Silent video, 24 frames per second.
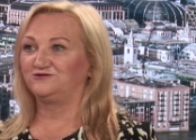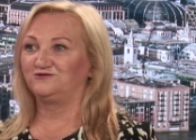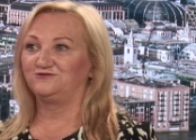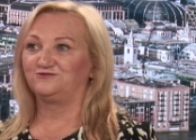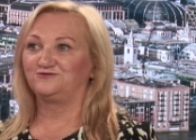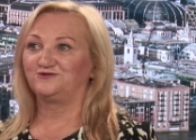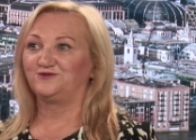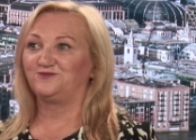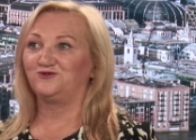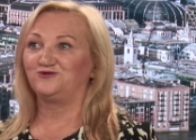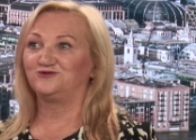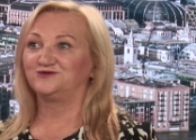
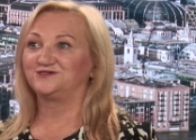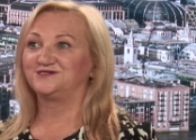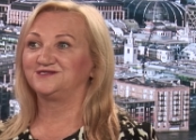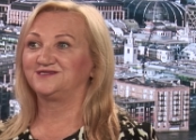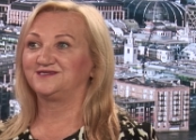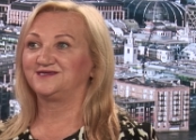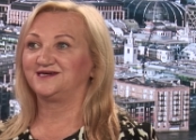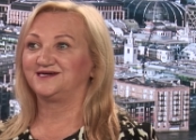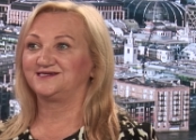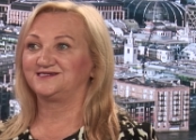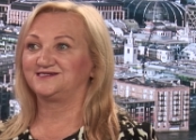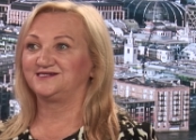
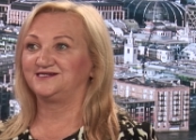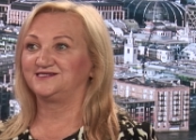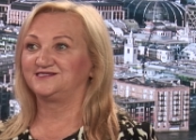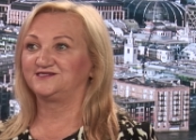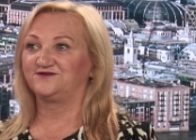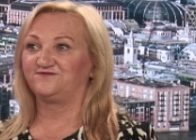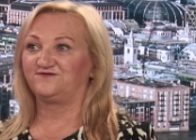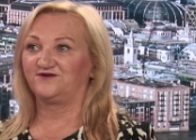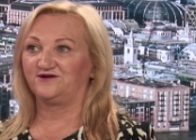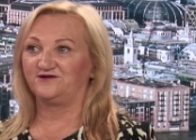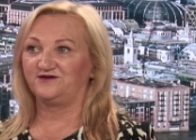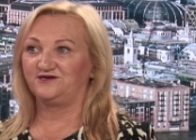reported that it's
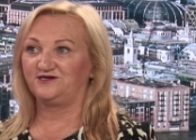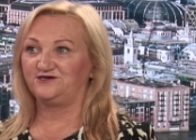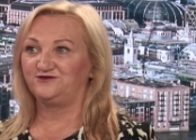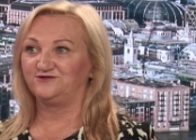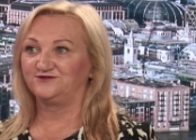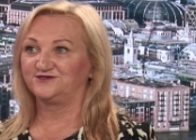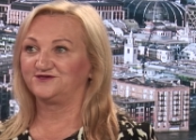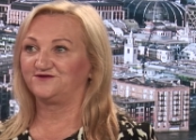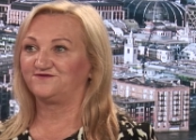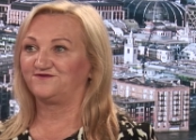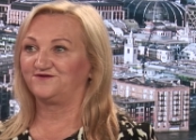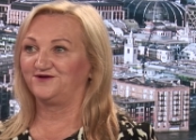a very
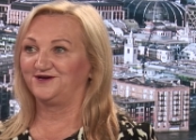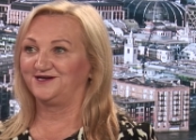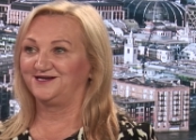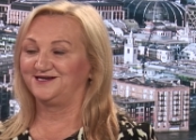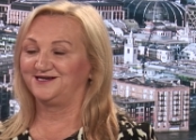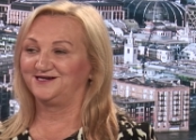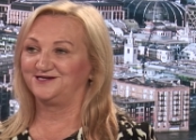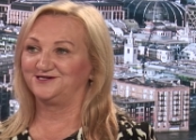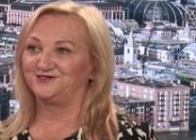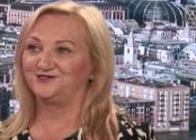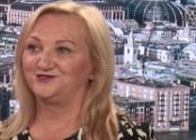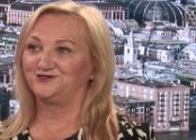
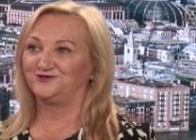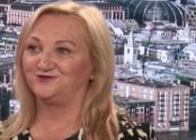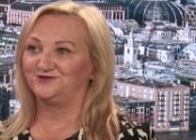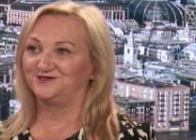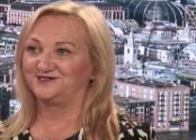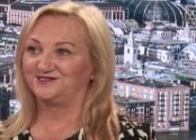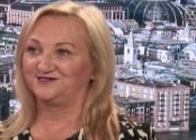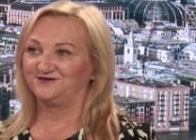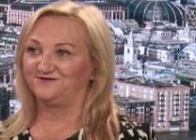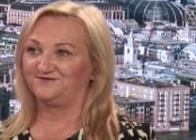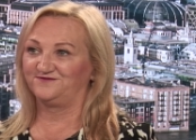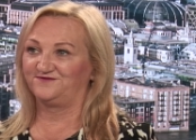user-friendly and
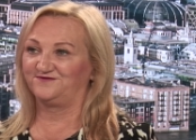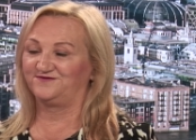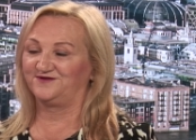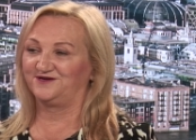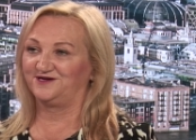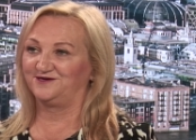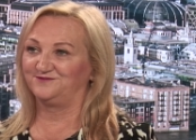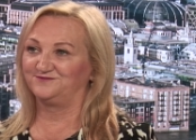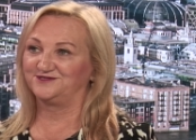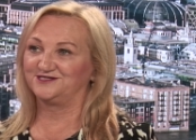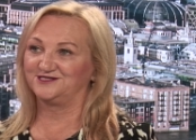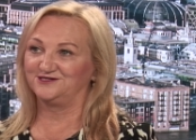intuitive
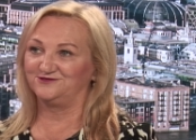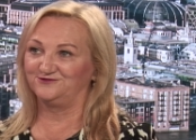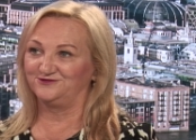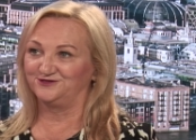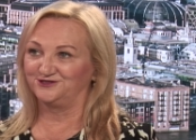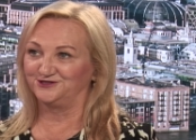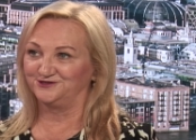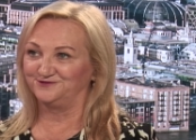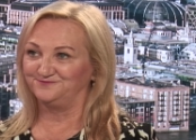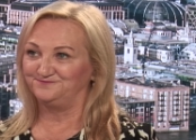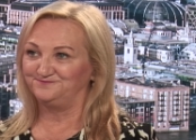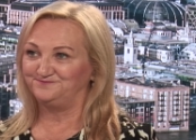
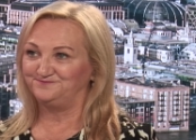solution.